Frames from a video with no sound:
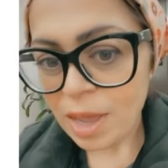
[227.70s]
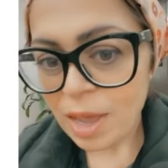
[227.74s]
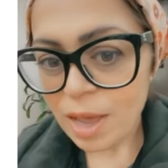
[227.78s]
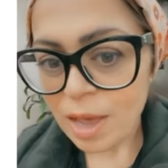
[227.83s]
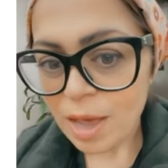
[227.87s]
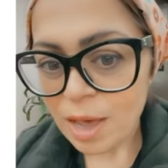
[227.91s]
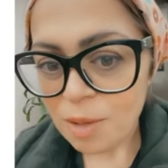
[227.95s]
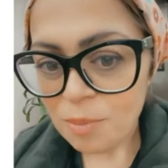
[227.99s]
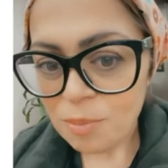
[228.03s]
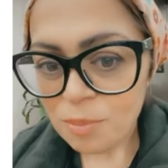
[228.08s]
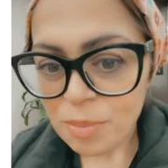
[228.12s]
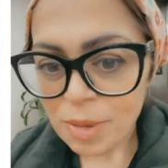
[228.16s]

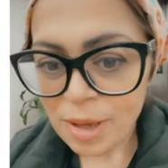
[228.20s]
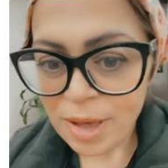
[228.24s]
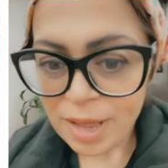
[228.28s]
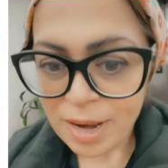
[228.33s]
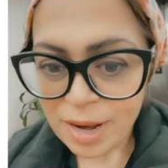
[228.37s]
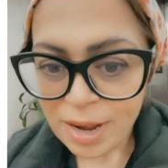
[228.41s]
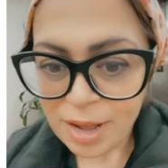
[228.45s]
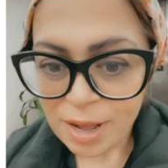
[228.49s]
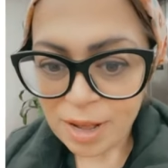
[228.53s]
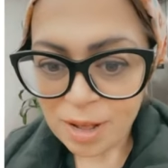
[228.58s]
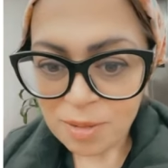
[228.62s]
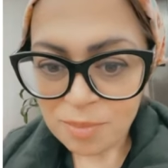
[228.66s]
But
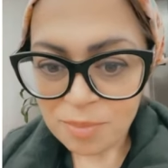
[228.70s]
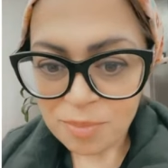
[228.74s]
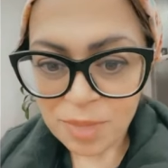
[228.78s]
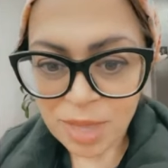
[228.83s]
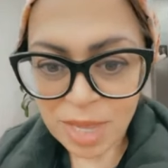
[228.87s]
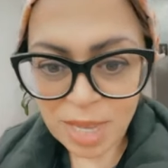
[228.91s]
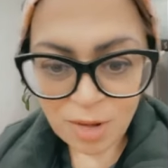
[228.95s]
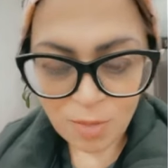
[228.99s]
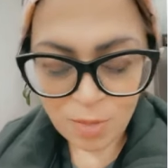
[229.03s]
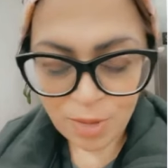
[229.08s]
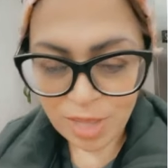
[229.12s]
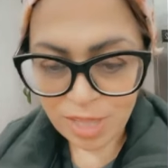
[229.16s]

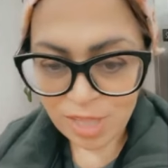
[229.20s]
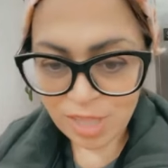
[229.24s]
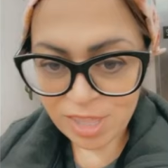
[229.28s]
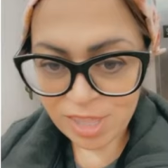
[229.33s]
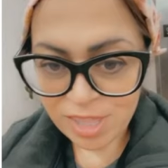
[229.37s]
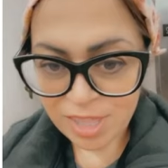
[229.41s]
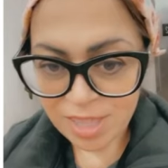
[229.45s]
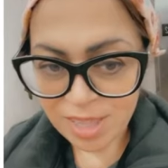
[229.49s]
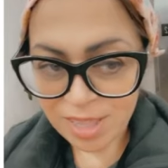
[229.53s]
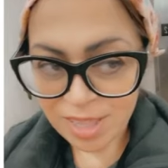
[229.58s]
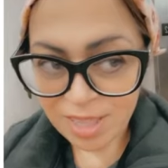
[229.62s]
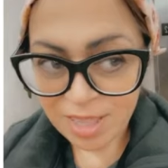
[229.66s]
anyways,
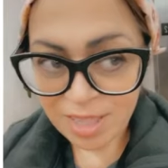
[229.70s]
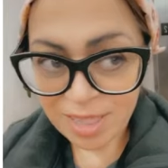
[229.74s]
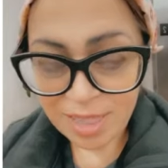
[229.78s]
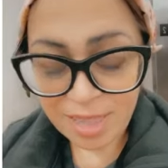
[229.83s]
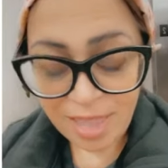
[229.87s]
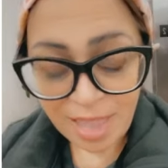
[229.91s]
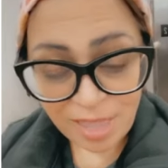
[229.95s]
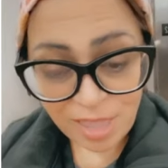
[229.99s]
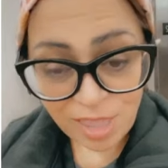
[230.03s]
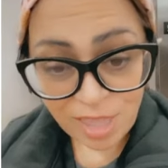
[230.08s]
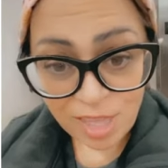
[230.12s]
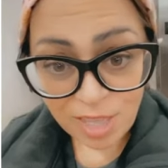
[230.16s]

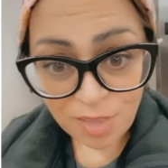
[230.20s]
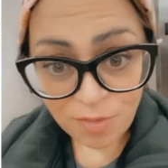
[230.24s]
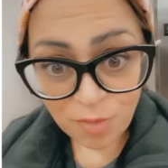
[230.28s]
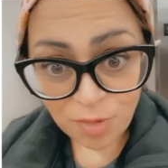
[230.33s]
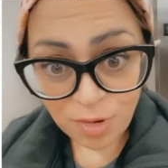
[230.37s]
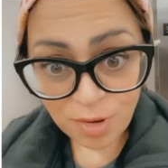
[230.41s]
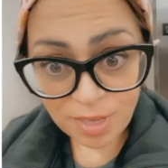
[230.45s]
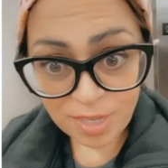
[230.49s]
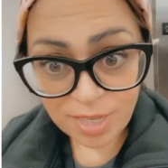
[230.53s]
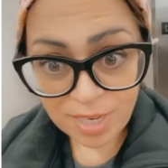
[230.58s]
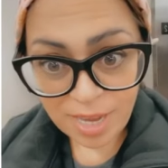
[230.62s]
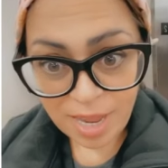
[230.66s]
that's it for
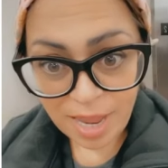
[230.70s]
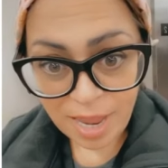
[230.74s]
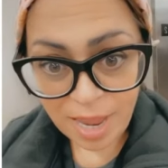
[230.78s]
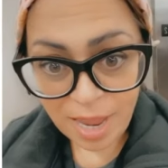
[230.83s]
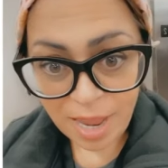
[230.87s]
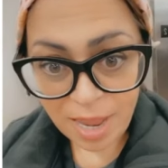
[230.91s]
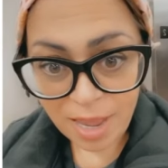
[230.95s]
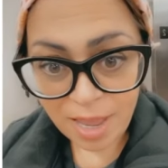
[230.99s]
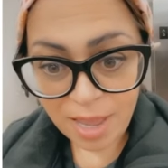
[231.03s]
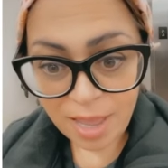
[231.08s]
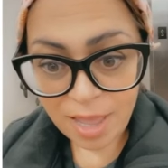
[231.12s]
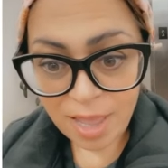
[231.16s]

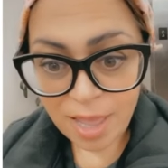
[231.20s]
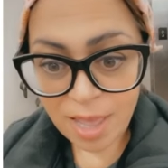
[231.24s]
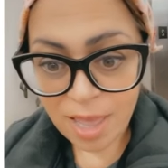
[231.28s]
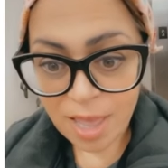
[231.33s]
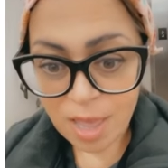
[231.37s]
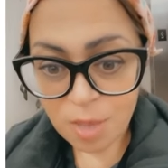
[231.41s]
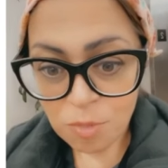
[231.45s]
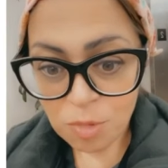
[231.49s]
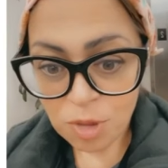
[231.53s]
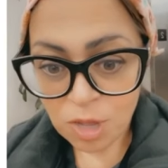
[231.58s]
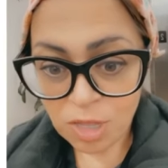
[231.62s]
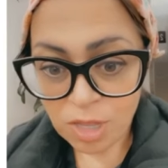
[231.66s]
today.
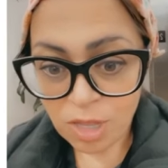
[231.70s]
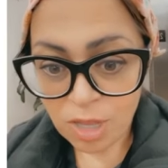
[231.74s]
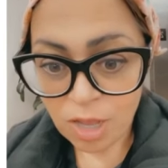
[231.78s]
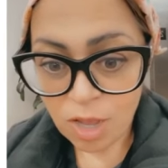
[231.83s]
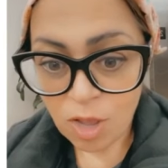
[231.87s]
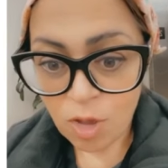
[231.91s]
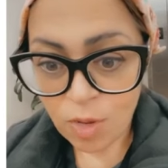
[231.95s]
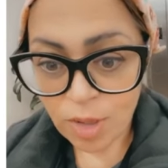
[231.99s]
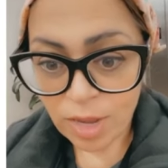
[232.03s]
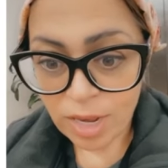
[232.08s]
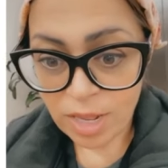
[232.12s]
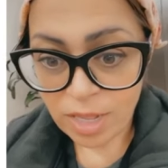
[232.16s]
Gonna go
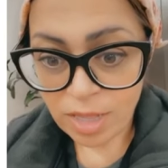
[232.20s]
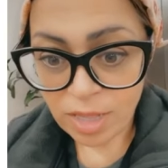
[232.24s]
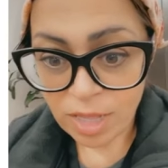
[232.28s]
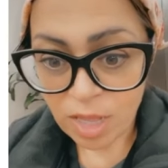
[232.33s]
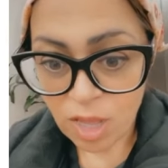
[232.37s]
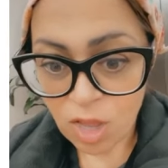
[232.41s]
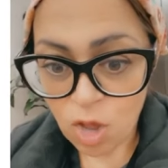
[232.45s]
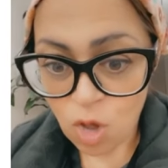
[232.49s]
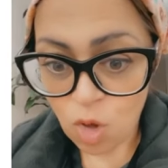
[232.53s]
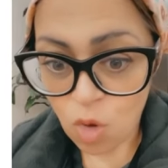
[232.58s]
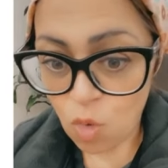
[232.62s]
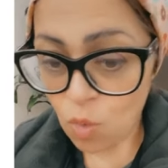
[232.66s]
ahead and
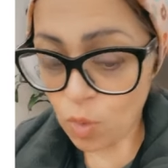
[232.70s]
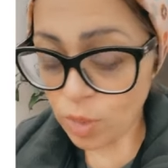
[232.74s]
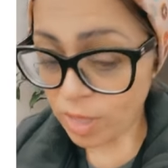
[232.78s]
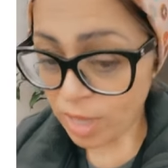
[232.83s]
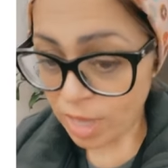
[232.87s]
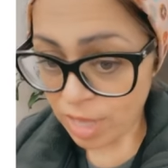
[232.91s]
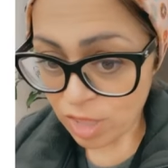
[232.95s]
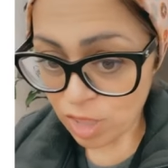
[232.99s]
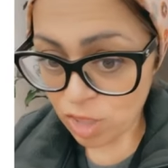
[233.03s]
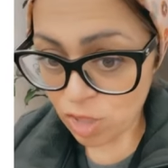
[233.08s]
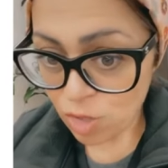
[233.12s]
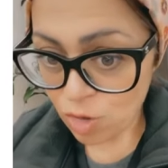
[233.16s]
go and
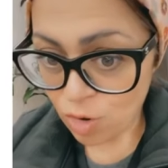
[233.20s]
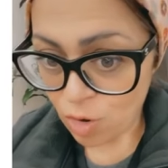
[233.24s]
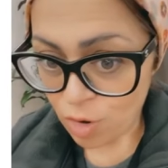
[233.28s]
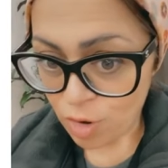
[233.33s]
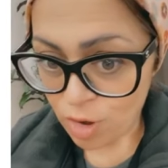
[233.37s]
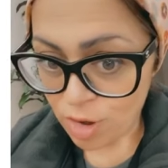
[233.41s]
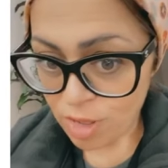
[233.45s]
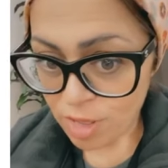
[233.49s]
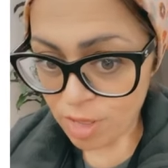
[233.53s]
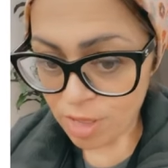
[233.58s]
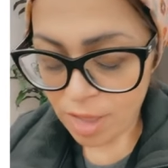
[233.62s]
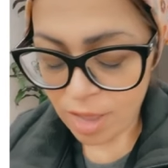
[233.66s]
get
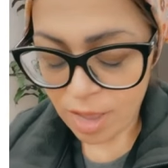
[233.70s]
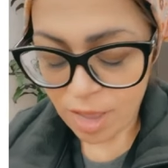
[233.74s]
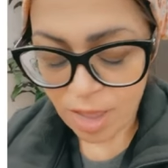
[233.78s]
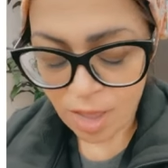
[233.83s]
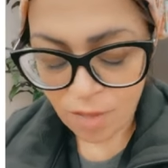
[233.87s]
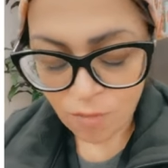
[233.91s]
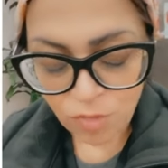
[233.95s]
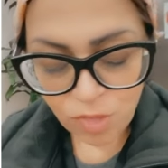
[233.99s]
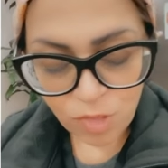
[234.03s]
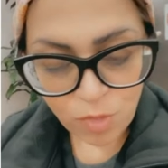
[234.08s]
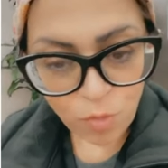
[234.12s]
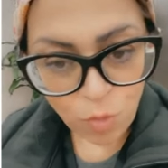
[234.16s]
started. I
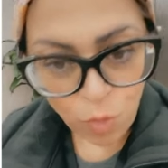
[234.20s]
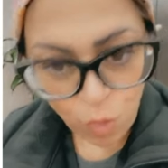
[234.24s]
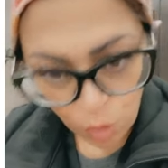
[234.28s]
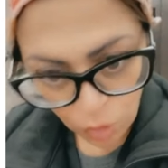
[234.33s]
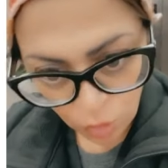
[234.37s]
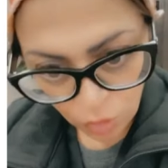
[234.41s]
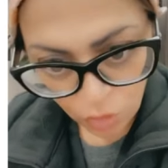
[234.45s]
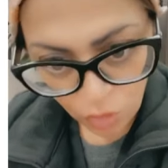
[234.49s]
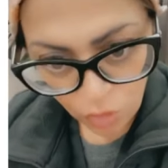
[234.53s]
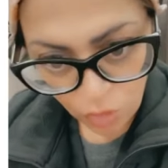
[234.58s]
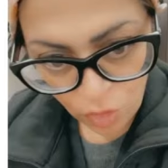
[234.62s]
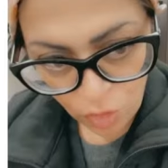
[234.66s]
have some work
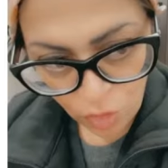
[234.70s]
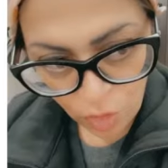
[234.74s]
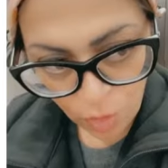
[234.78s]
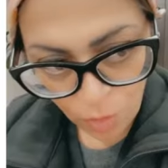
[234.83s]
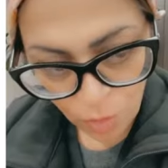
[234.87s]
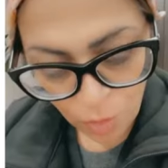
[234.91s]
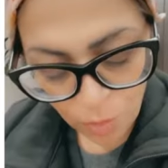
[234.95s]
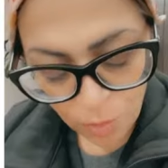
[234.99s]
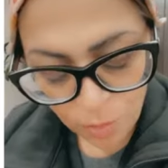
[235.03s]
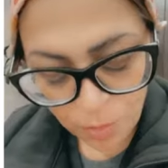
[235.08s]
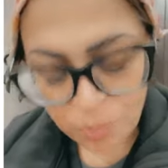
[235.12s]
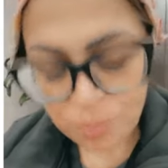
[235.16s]
to
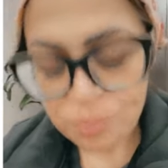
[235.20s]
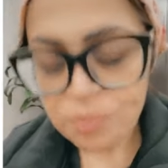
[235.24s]
do.